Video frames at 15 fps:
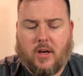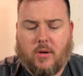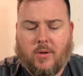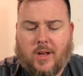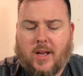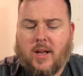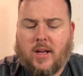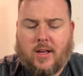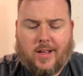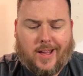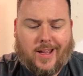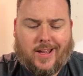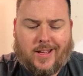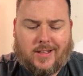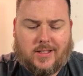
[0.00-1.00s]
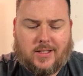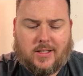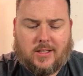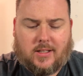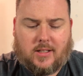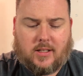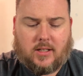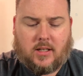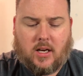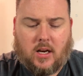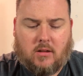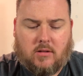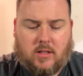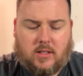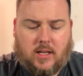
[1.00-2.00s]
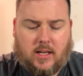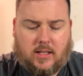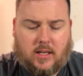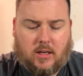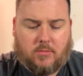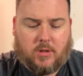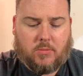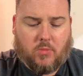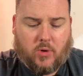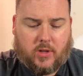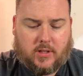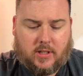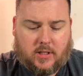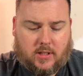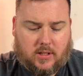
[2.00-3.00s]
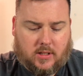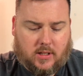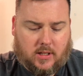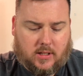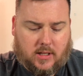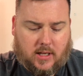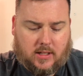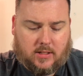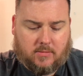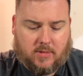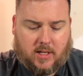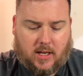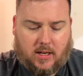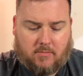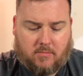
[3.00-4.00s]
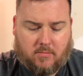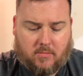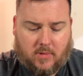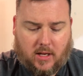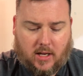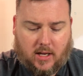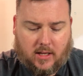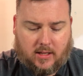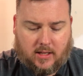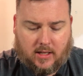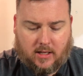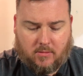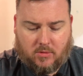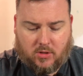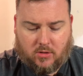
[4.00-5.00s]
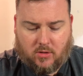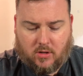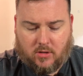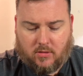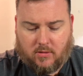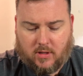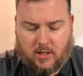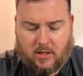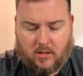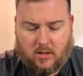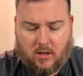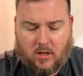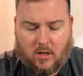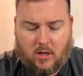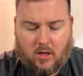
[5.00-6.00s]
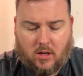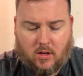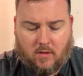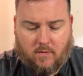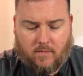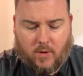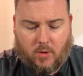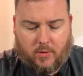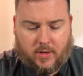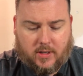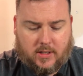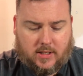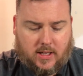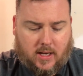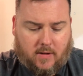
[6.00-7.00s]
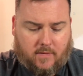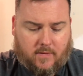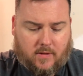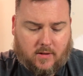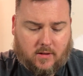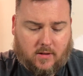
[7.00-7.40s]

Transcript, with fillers: to go, it's, you know, it's not terribly moist. It's, it's had some time. I think I'm just going to do the fold and stuff.